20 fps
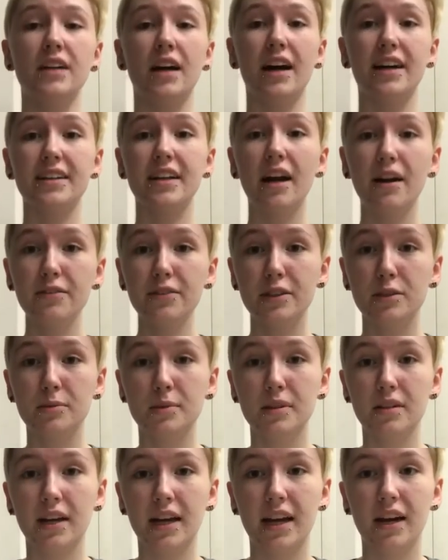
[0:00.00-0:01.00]

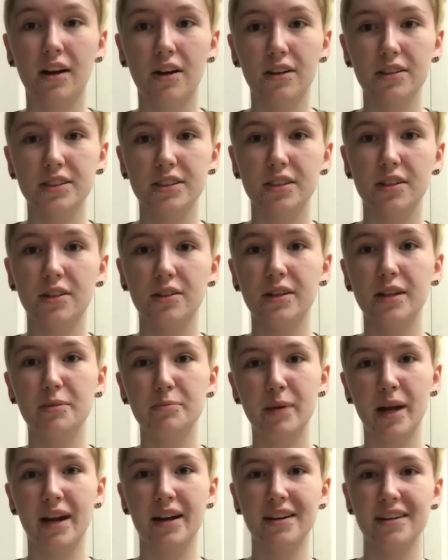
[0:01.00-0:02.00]
uncomfortable and also
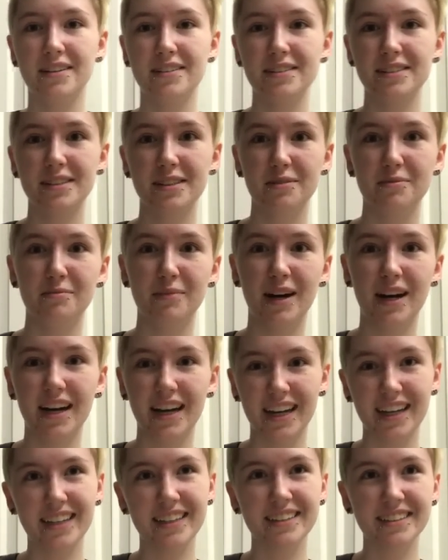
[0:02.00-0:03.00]
impairs
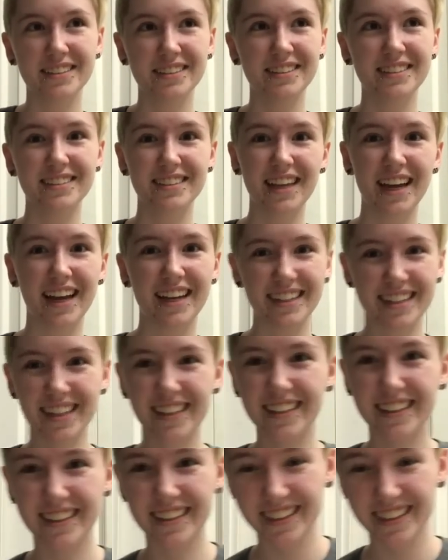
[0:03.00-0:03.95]
my sight.